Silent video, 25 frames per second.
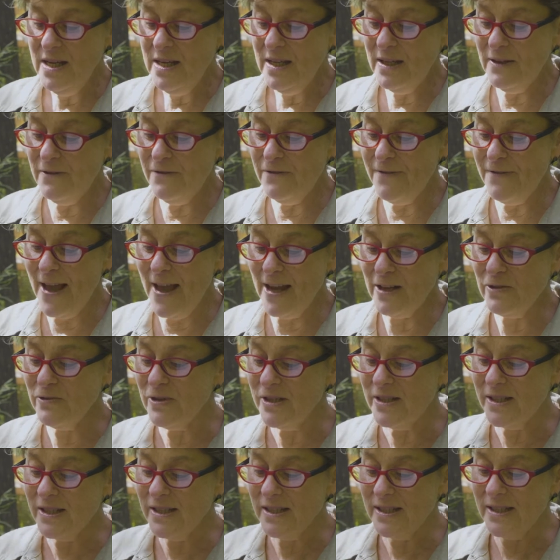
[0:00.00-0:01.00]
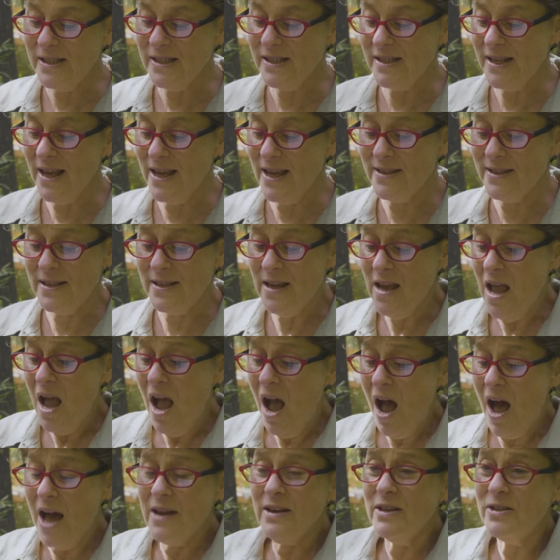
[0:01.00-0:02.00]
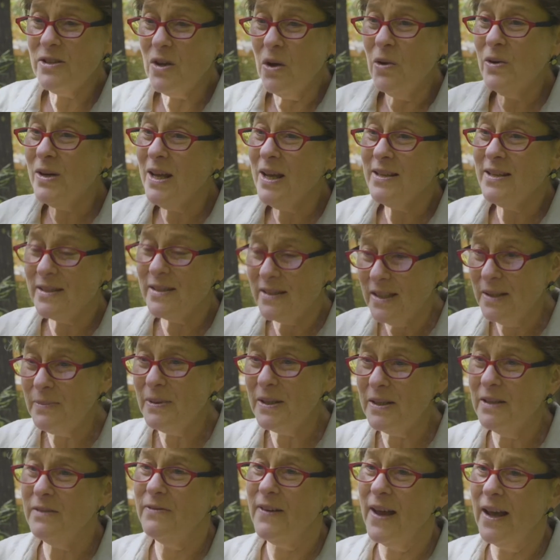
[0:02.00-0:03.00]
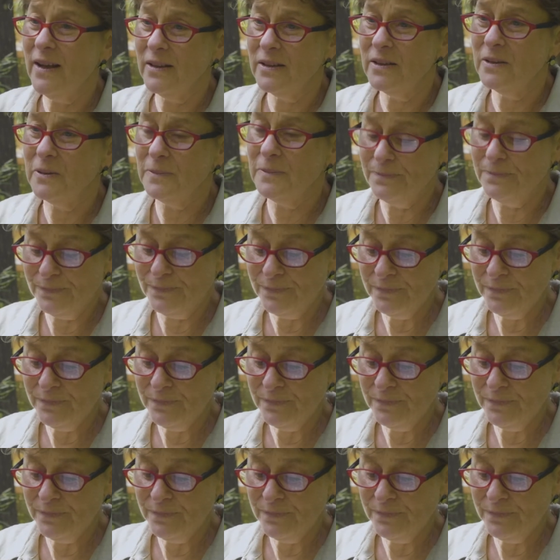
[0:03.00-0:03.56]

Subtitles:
In fact, resilience on its own has limited value